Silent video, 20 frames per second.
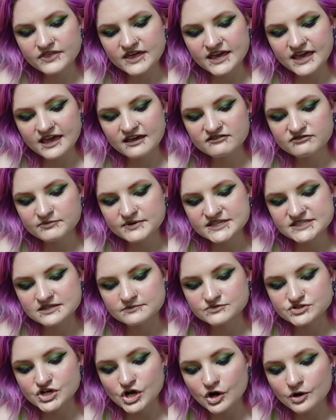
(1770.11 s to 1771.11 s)
They gave me
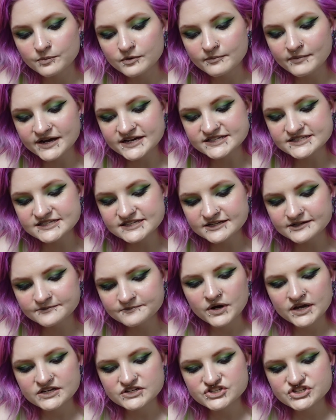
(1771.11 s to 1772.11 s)
some tobramycin,
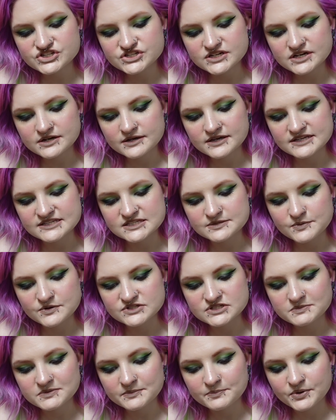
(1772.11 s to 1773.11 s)
which is
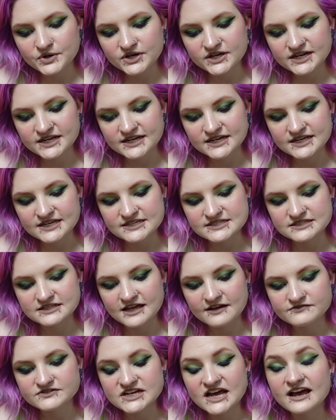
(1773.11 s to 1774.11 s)
supposed to be put in his
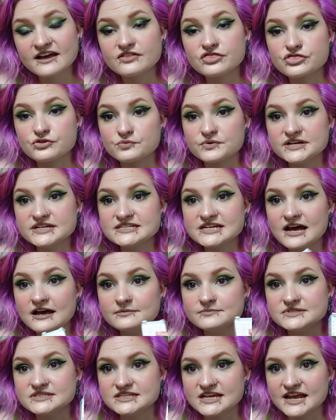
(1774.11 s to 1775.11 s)
left eye 3
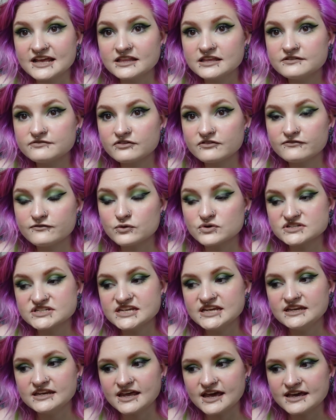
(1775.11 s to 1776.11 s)
times daily for
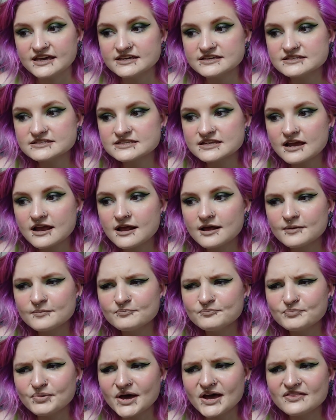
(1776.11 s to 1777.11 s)
14 days,
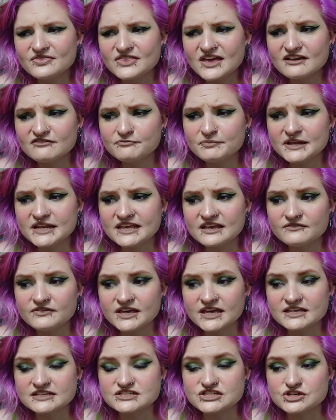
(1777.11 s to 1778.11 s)
but they've been
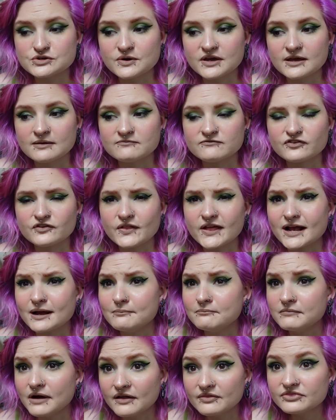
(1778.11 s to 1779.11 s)
giving it to him for like a
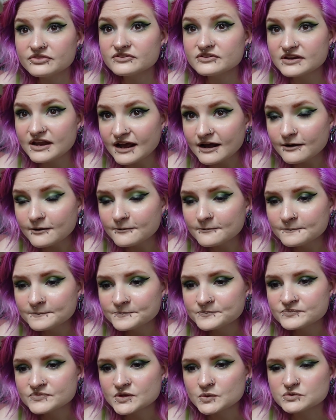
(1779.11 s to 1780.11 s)
month now,
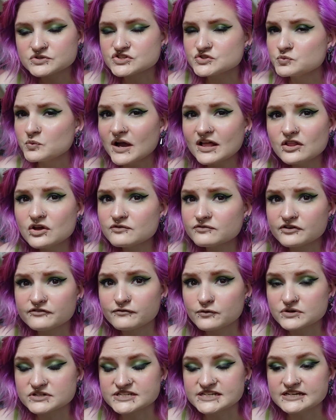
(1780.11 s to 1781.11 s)
which is well over
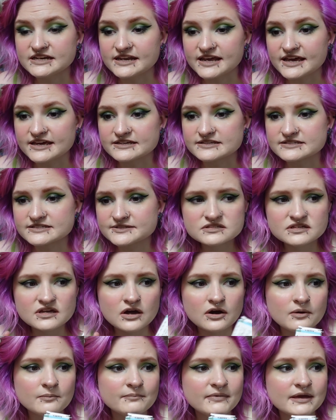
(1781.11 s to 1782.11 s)
14 days.
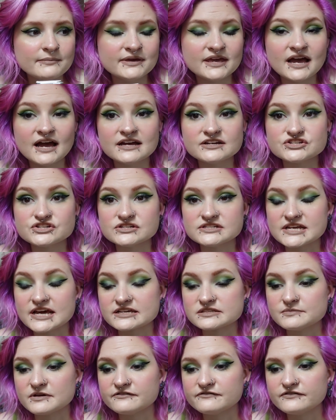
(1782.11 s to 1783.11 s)
So maybe I should
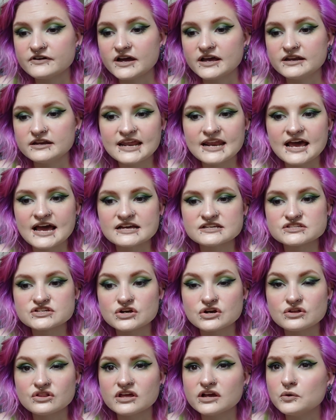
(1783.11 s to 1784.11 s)
text my friend and ask
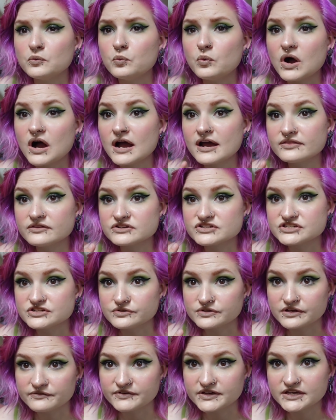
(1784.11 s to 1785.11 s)
her like why they're
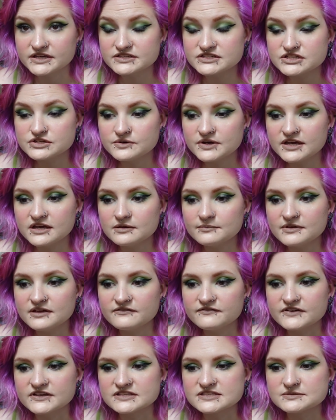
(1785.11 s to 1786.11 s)
still giving it to him
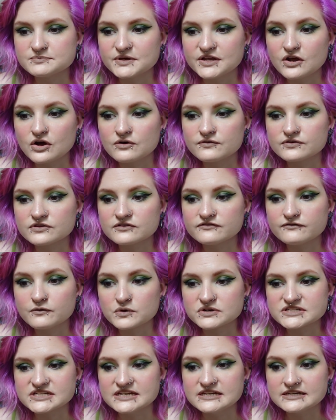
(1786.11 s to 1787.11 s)
if it's been over the
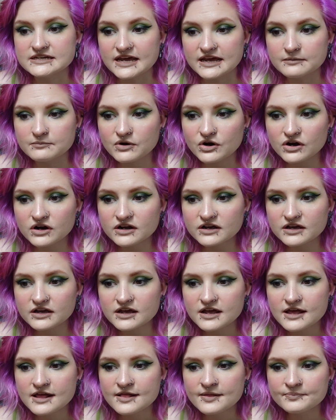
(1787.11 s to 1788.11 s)
14-day mark,
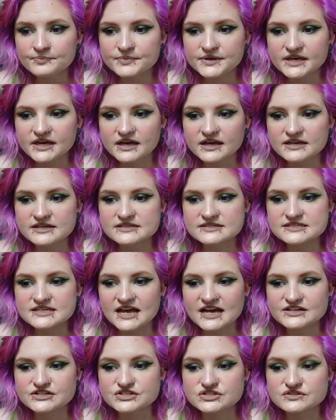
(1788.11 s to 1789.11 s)
because
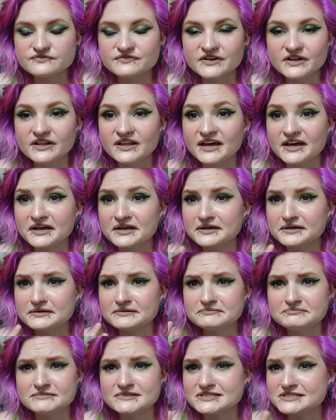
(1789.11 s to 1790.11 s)
I just feel like
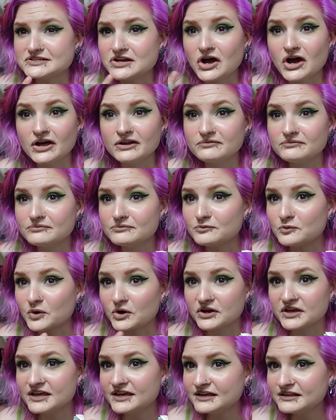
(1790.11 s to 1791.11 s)
it's not
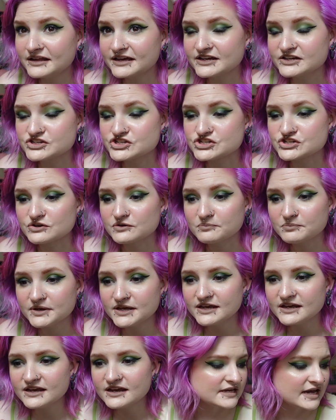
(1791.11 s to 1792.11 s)
working like it should
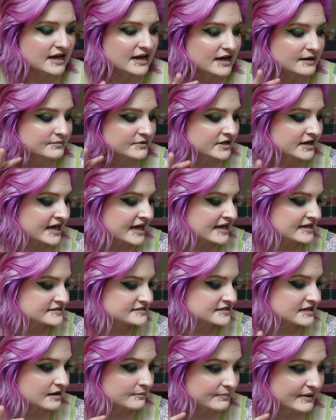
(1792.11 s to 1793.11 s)
be. Yeah, I'm gonna
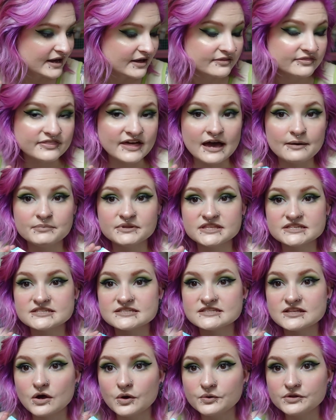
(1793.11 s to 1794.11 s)
ask about that, but this
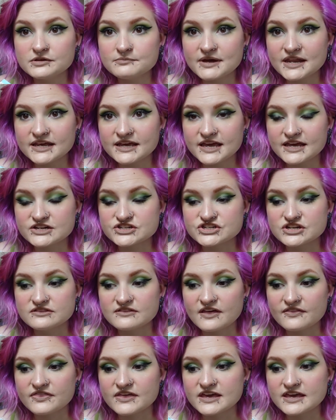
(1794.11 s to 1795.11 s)
is the only medication
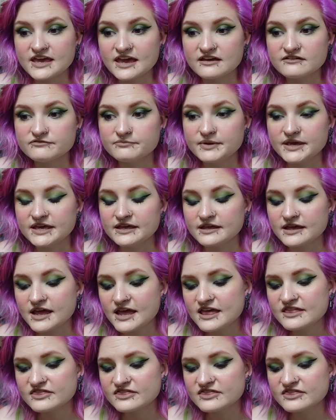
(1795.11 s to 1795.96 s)
that they gave me.